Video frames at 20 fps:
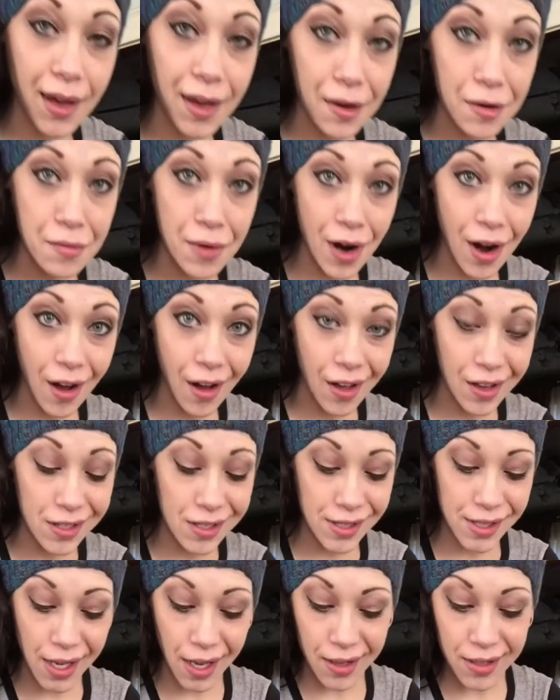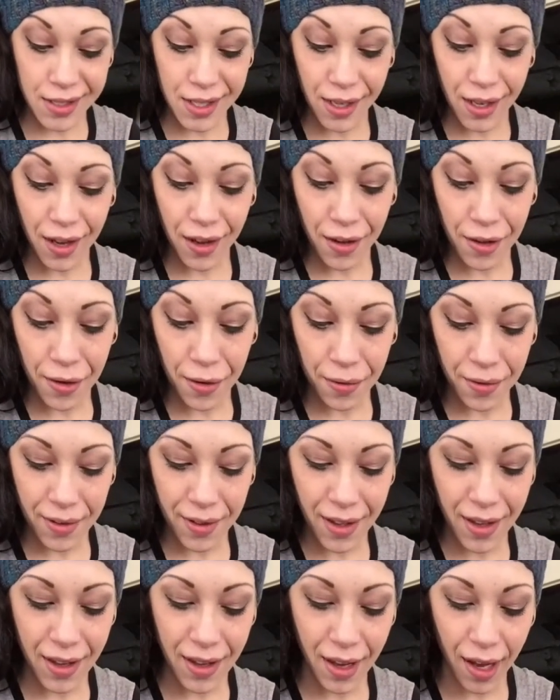and we're all set to go.
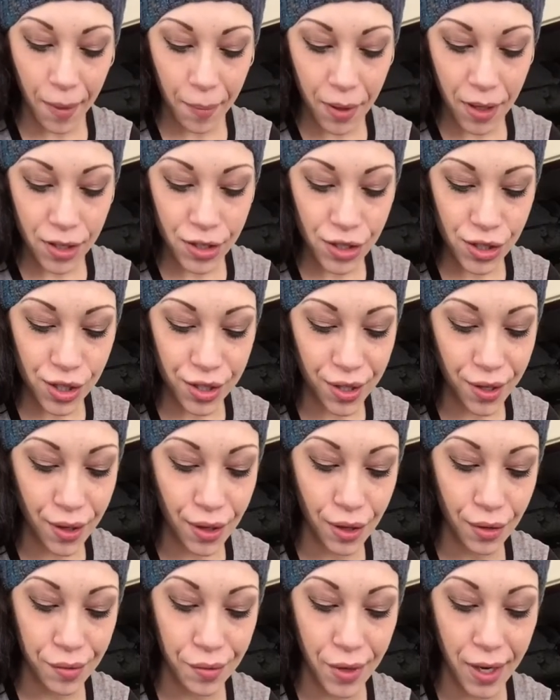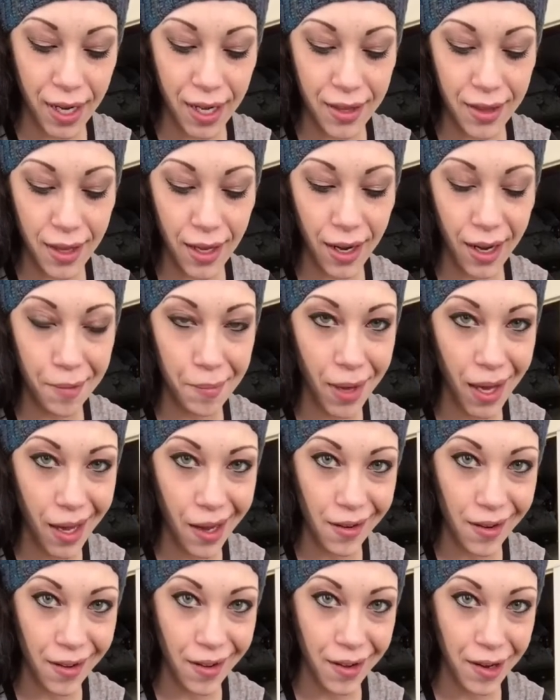I'm going to show you the rig that I
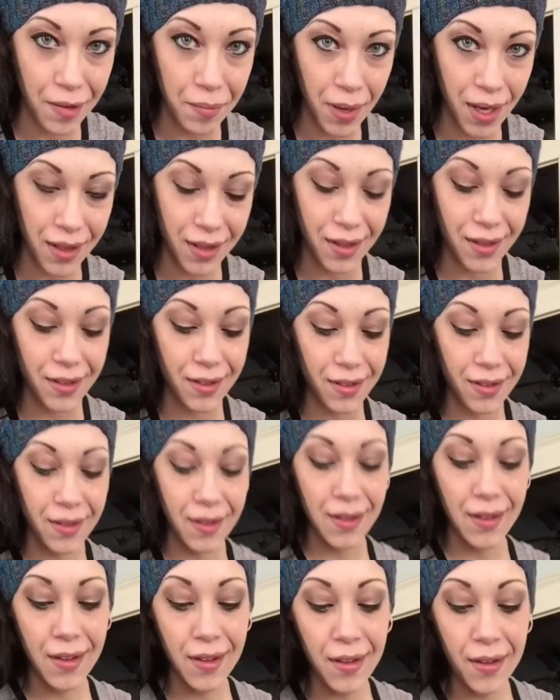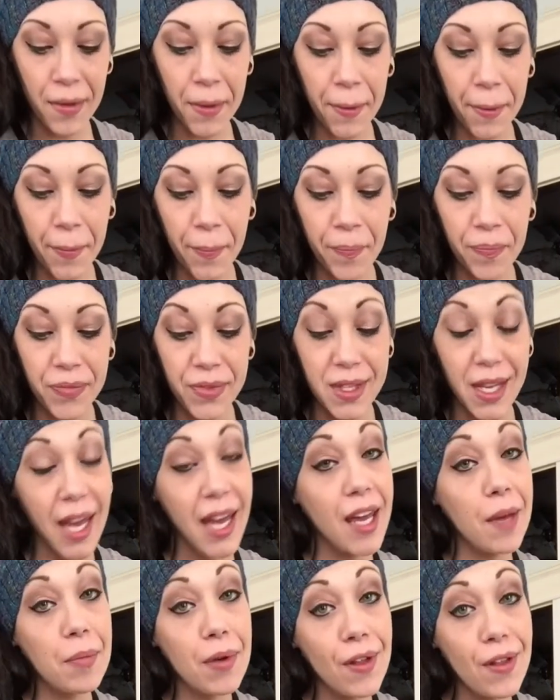made on my little
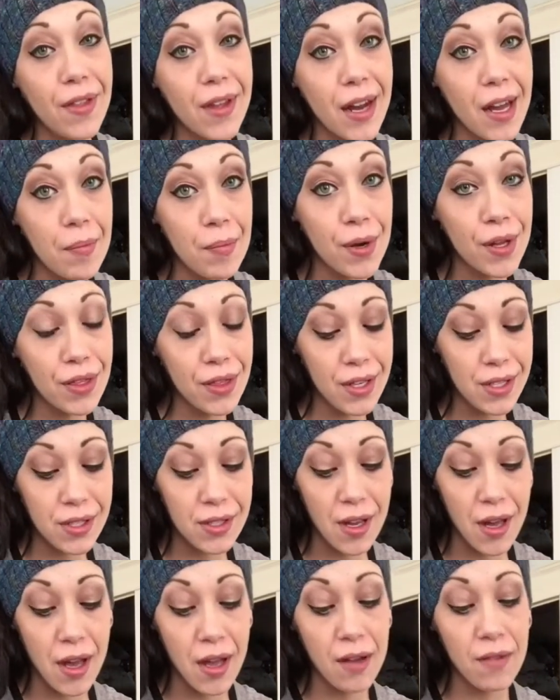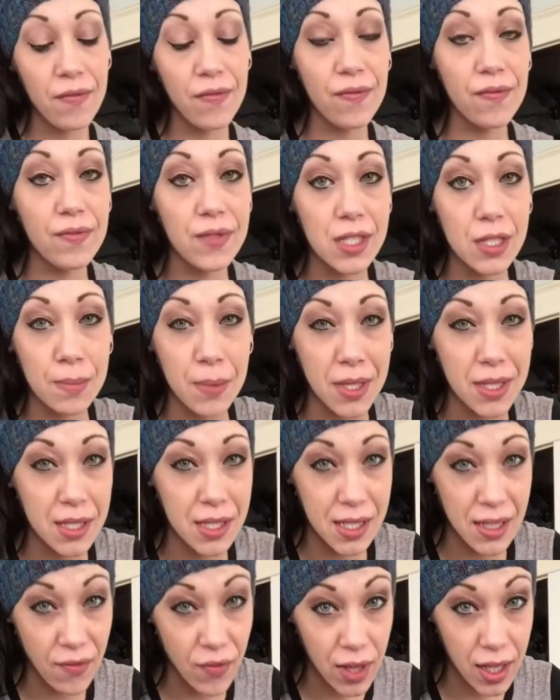table that I put this on,
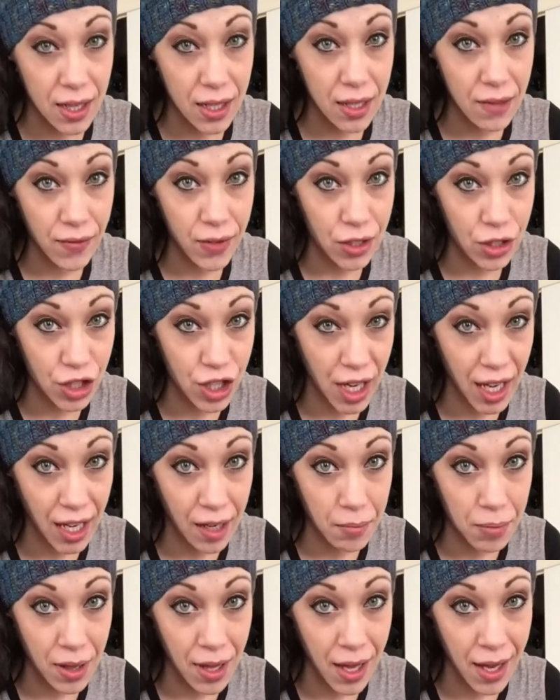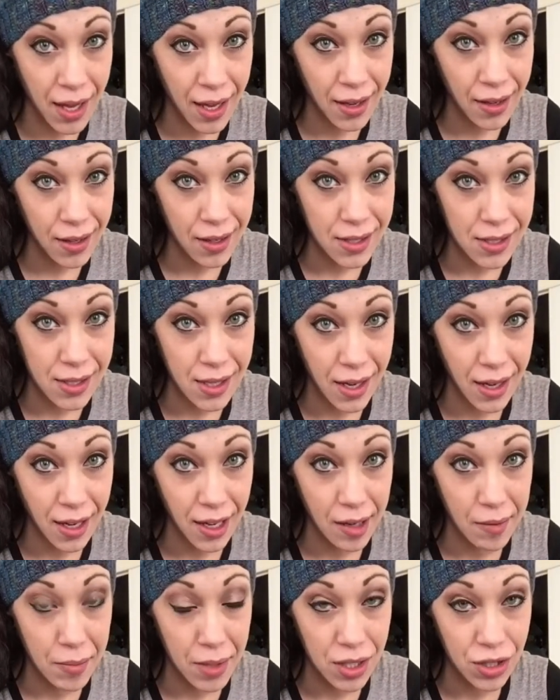specifically for chain plying, because
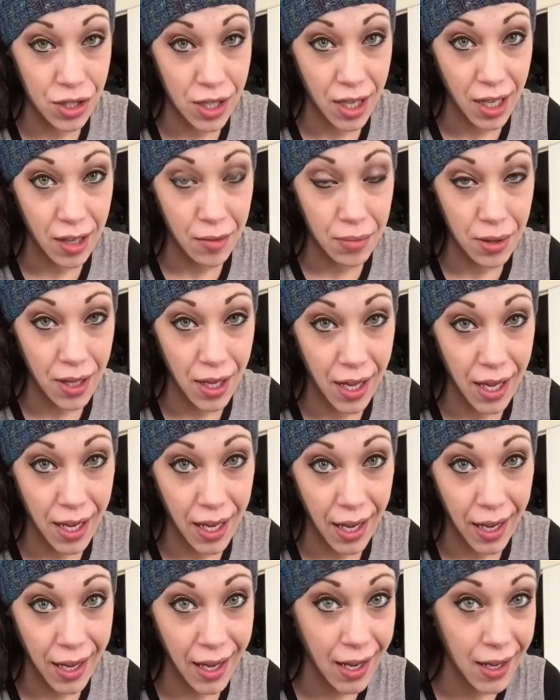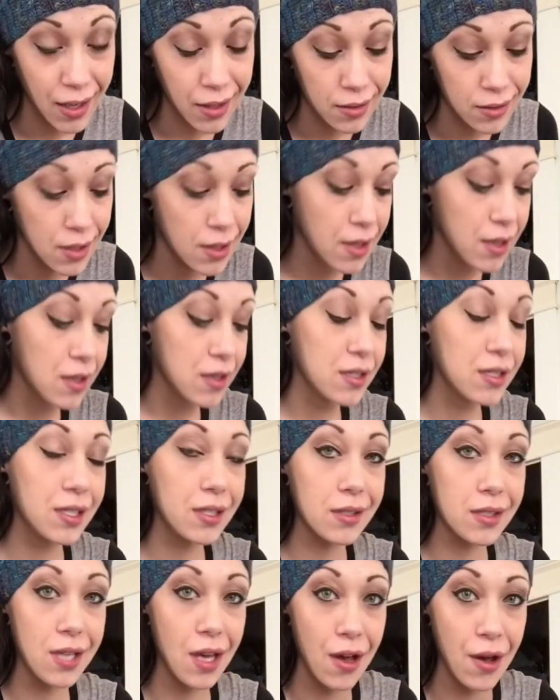I'm a chain plying addict.
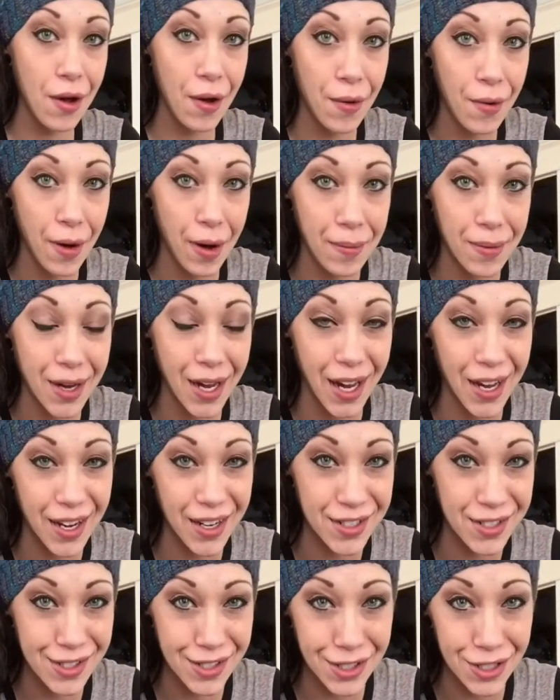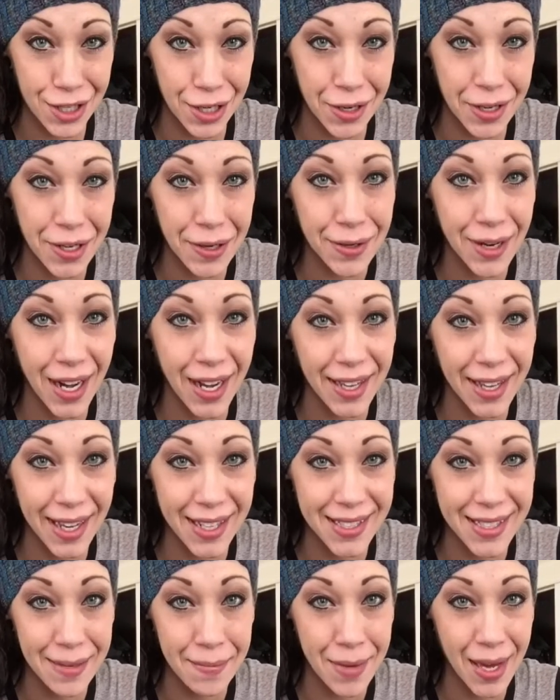So I'm going to show you. I
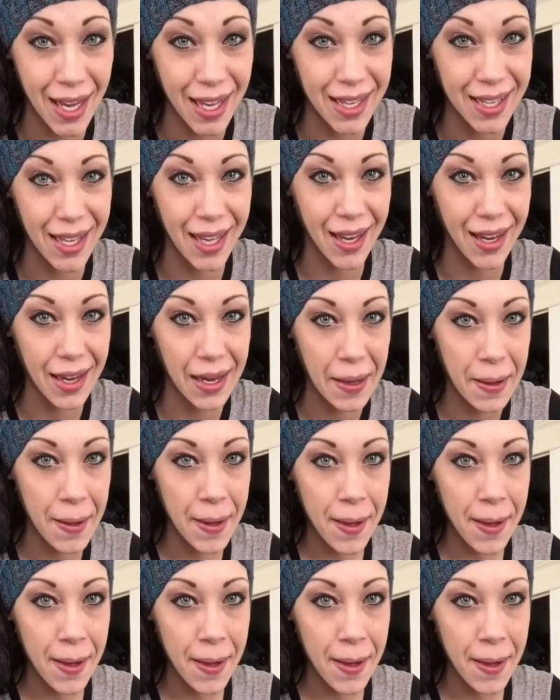like to make like